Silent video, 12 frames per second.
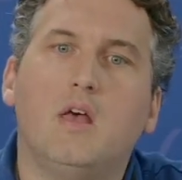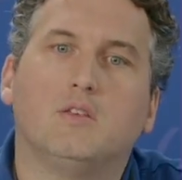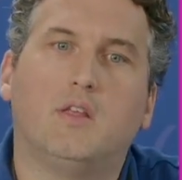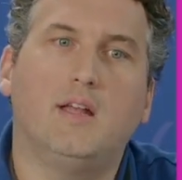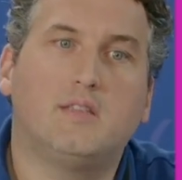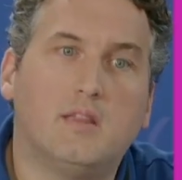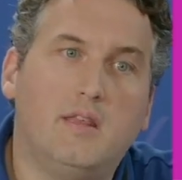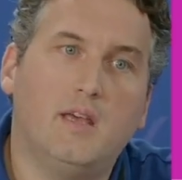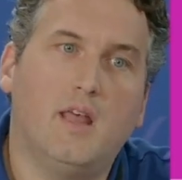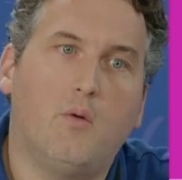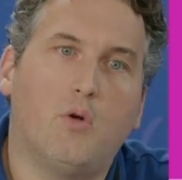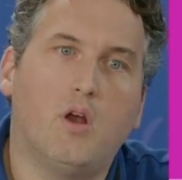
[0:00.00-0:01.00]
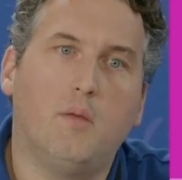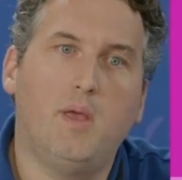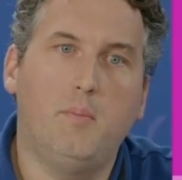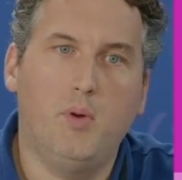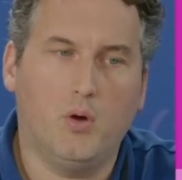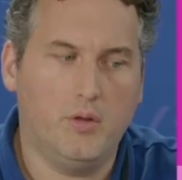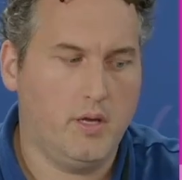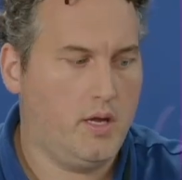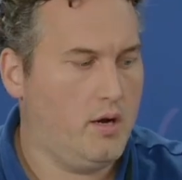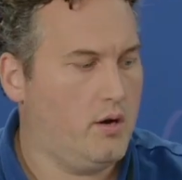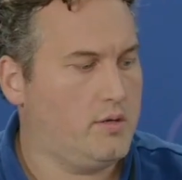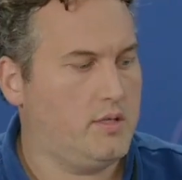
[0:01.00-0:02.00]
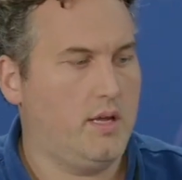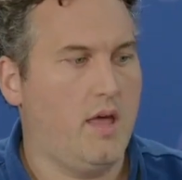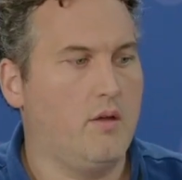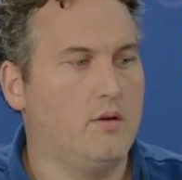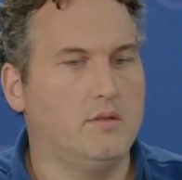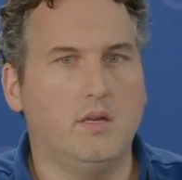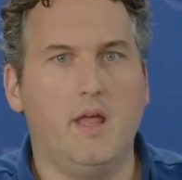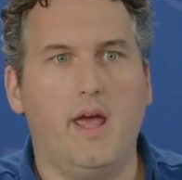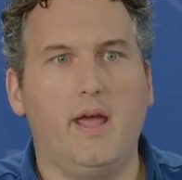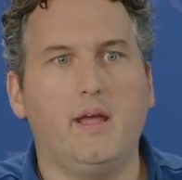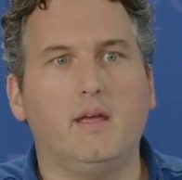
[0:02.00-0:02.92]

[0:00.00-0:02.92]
So that's the thing that we're going to be building here together today.